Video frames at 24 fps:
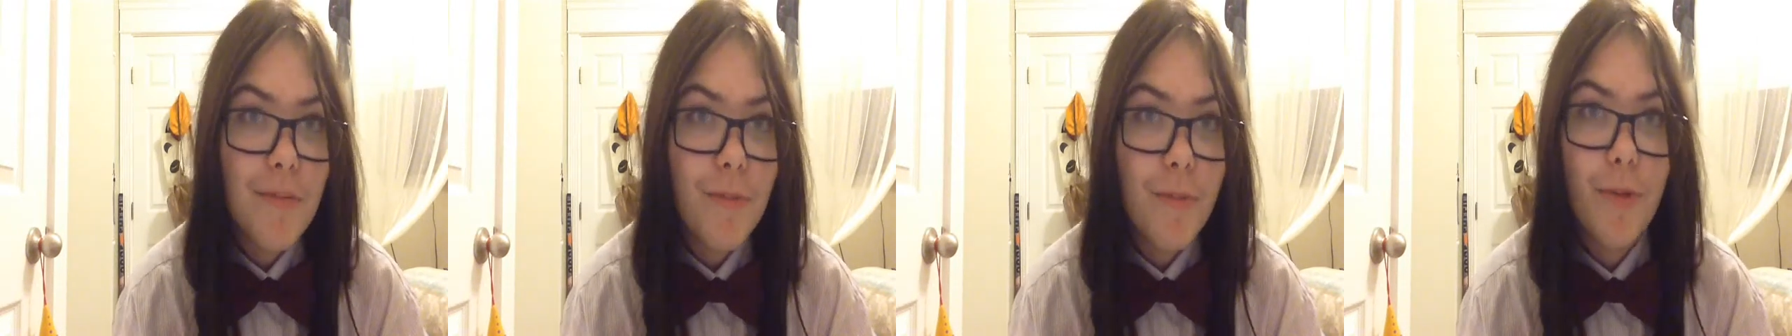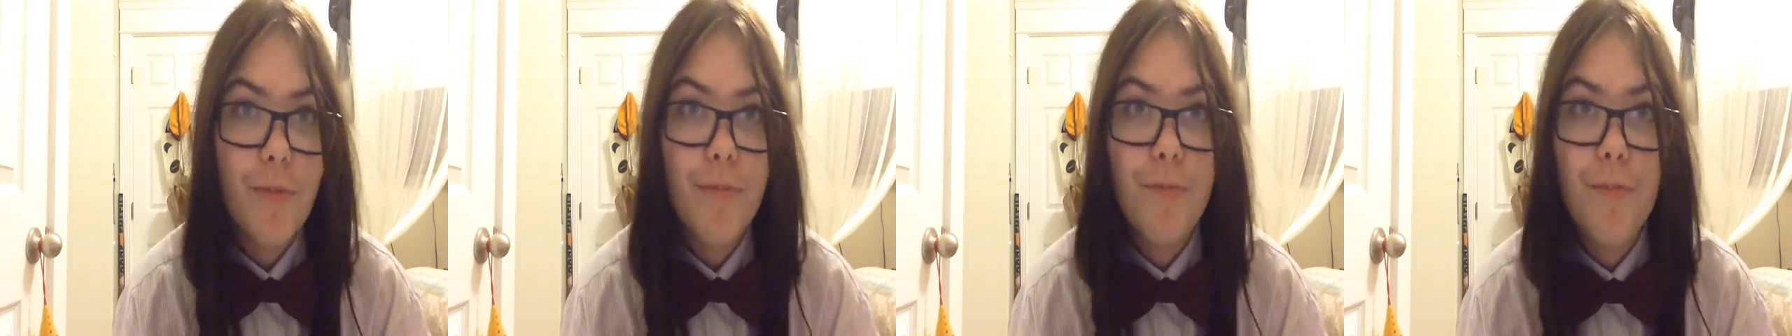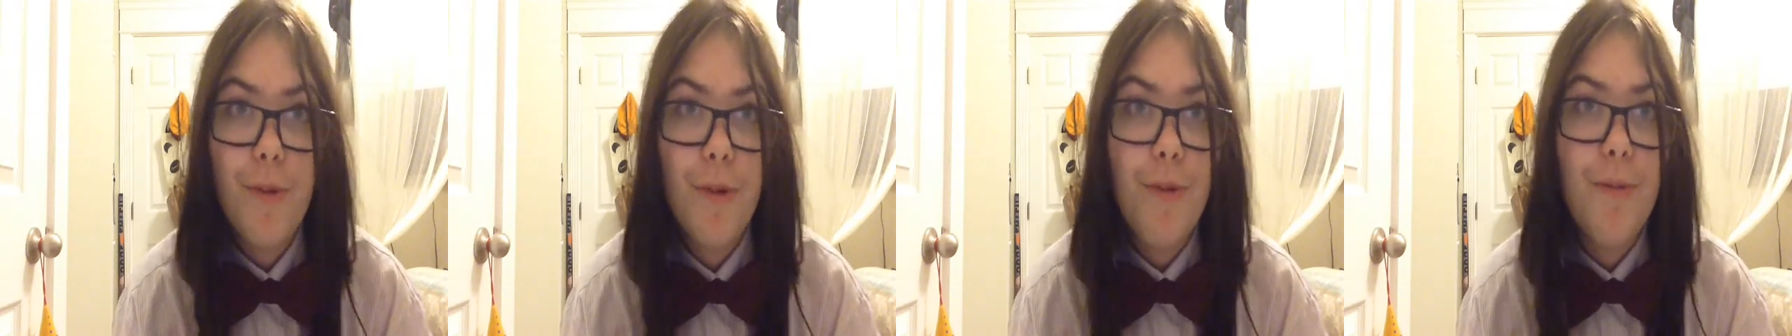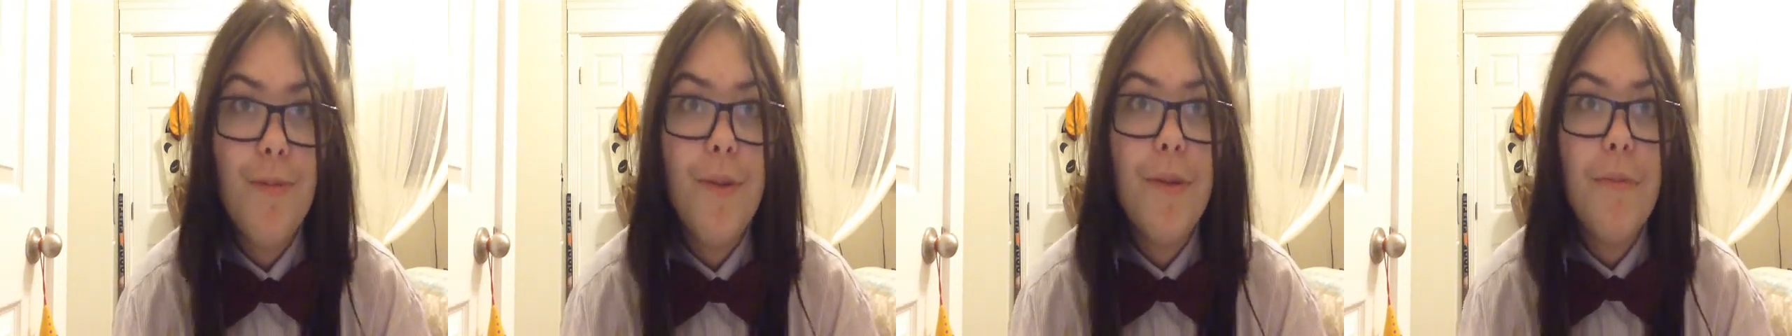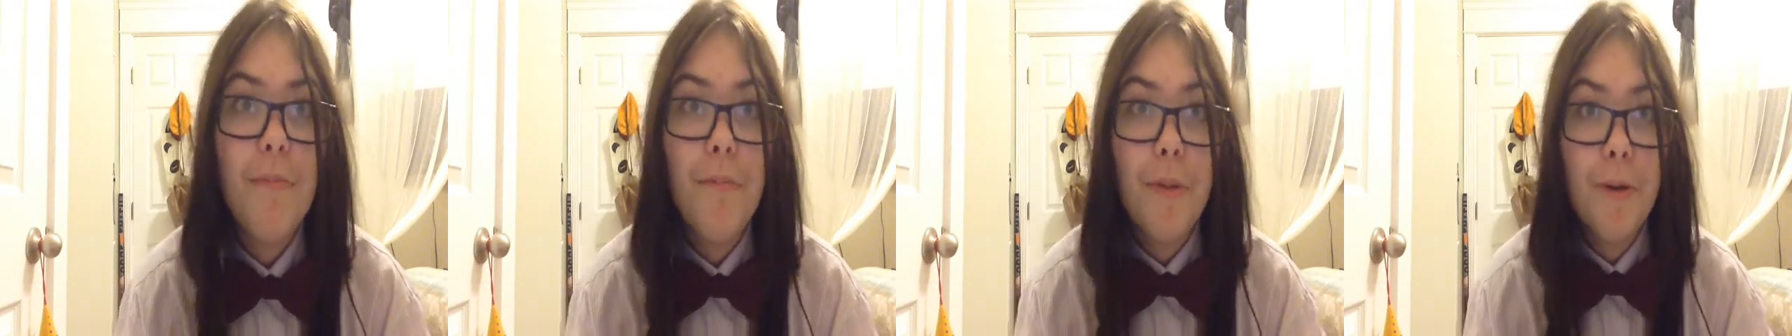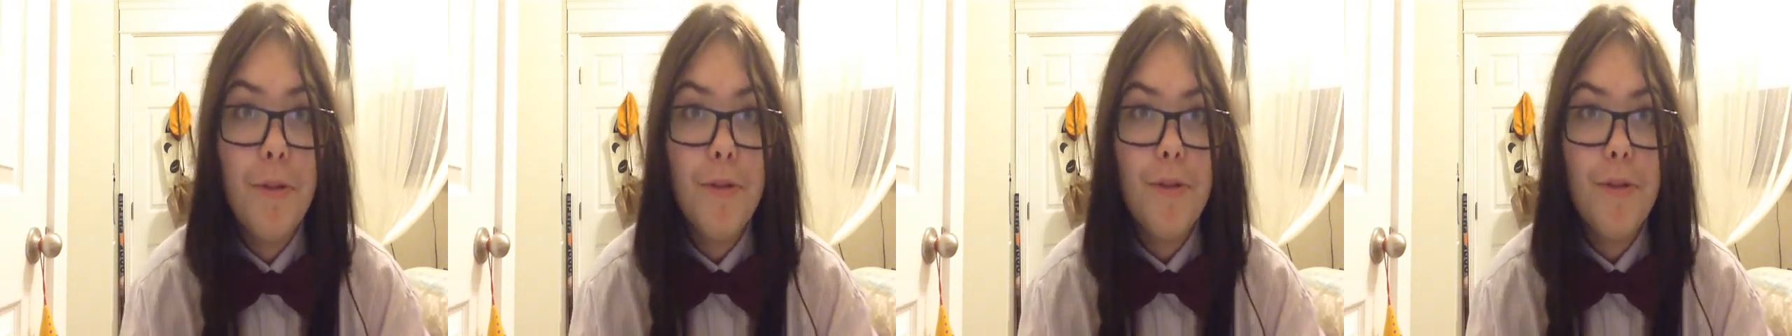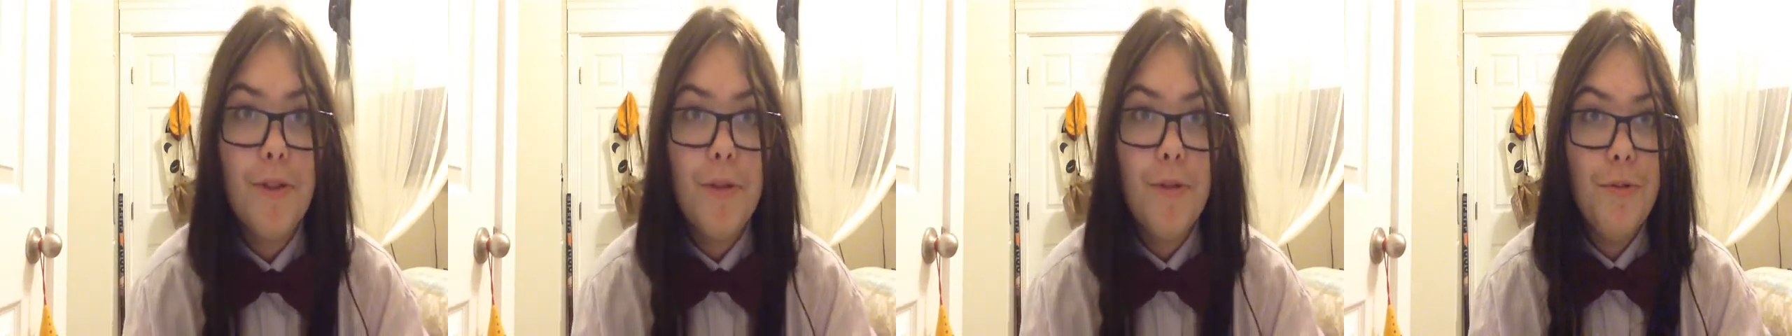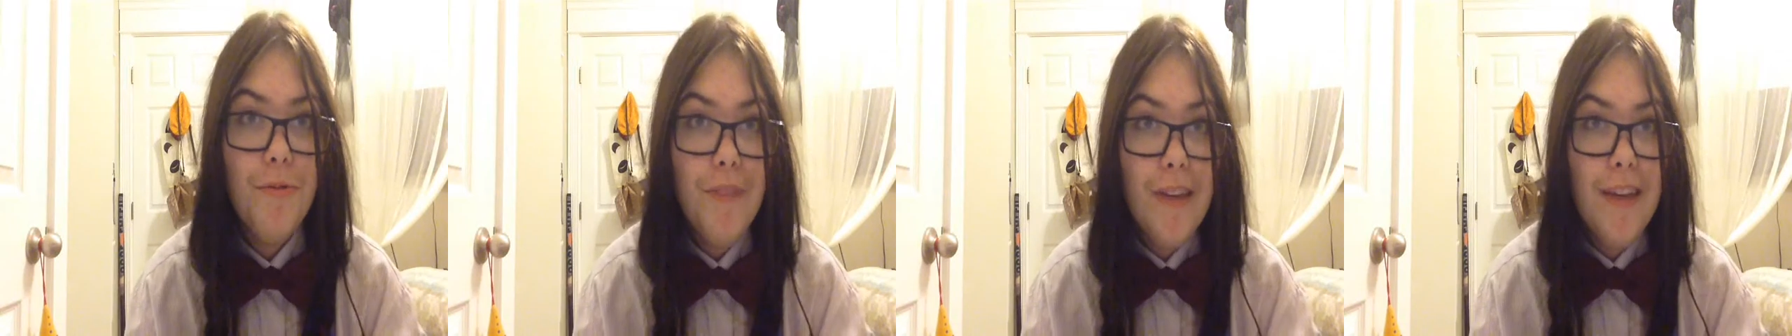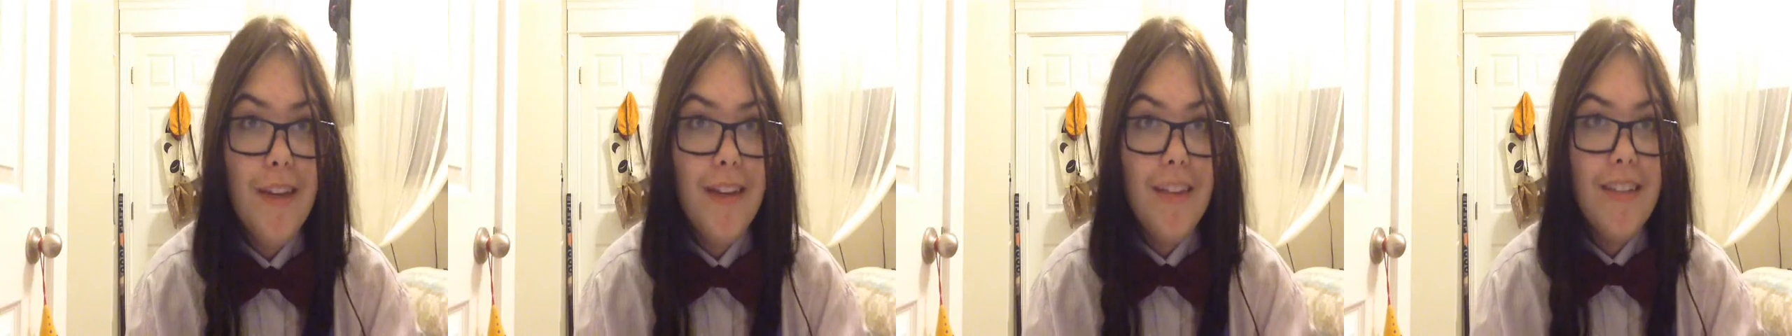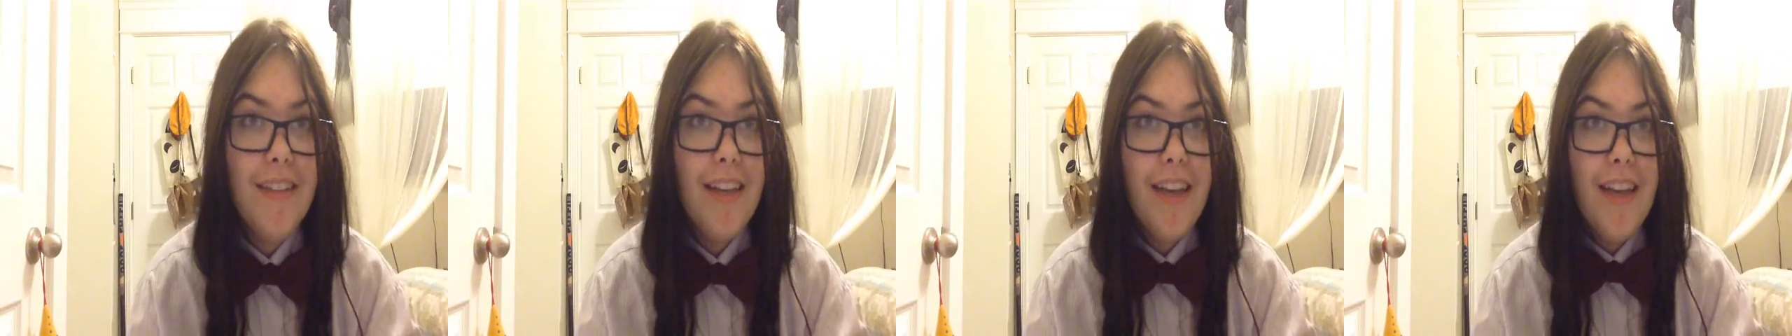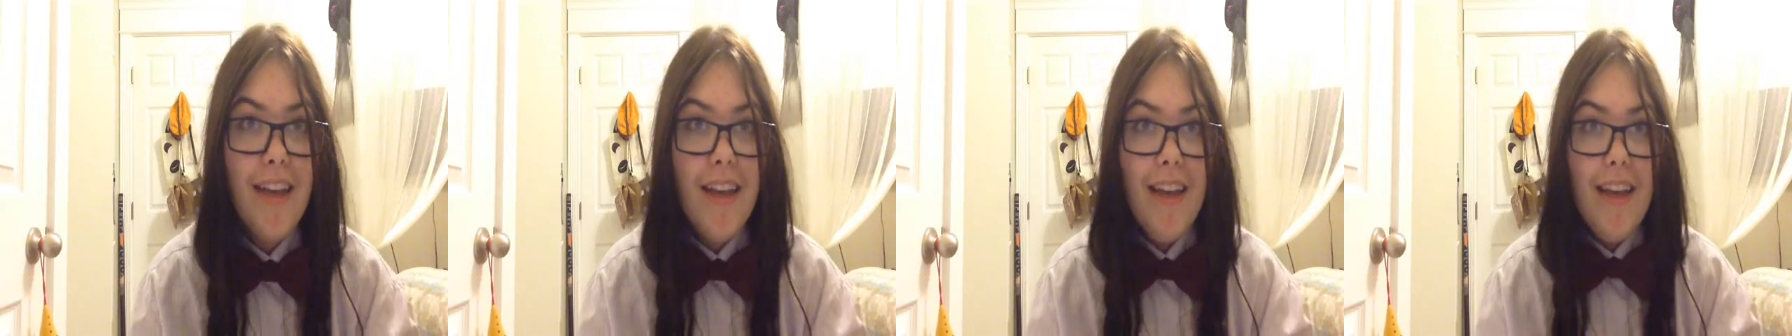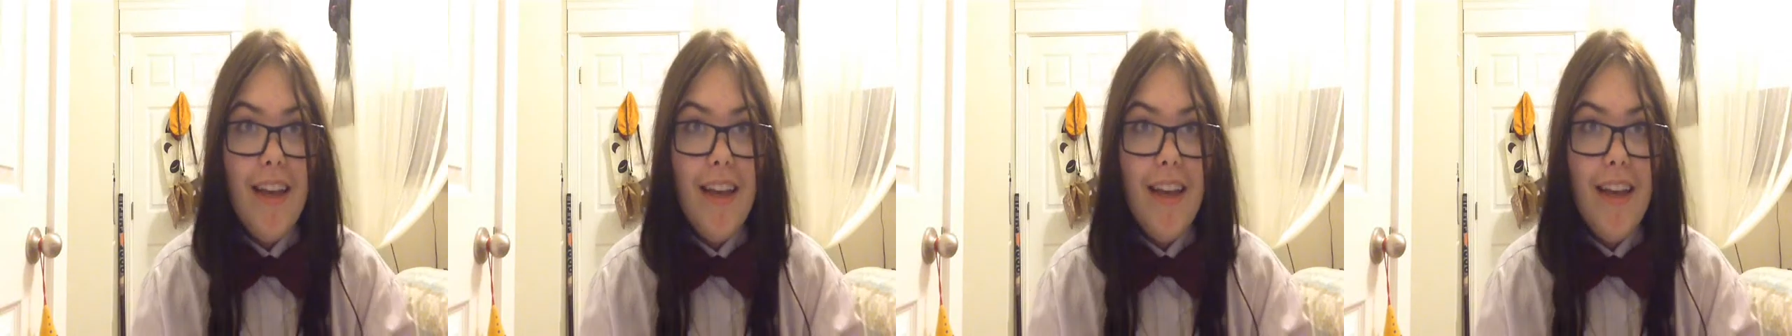but probably most Whovians,